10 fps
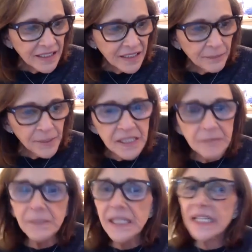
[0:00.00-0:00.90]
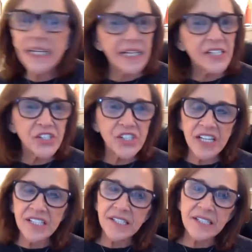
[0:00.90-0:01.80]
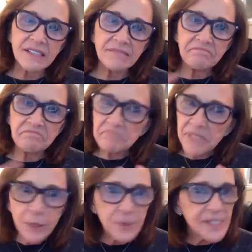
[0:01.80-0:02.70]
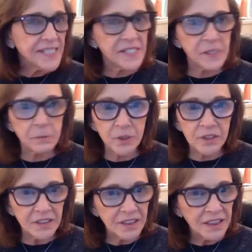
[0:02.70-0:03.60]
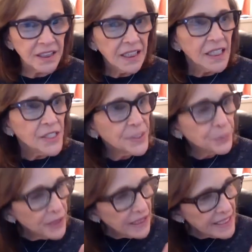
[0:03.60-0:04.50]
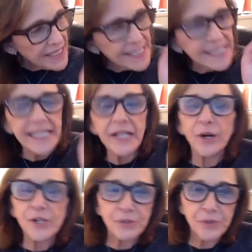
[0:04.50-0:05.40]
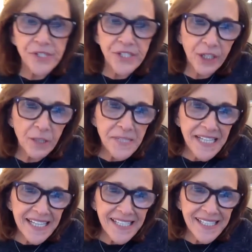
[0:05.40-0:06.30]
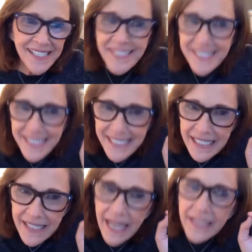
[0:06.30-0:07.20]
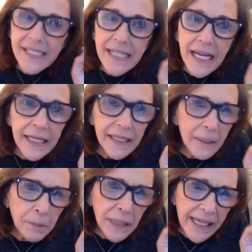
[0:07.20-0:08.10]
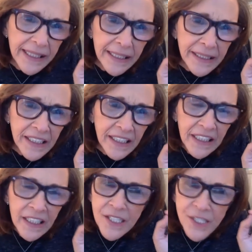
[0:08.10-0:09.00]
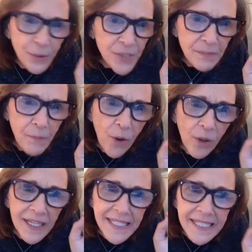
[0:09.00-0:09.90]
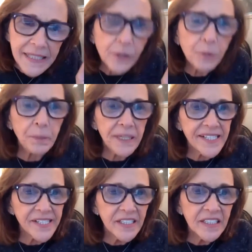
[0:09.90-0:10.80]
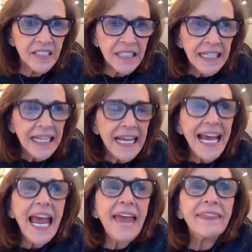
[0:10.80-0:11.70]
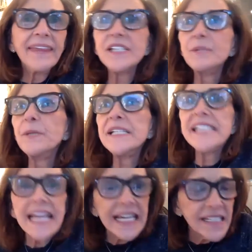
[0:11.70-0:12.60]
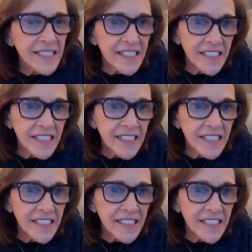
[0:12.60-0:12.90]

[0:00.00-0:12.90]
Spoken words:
But to me, it's just irresistible to really see our true circumstances, to see that tiny planet, so small, a single pixel, and then to pretend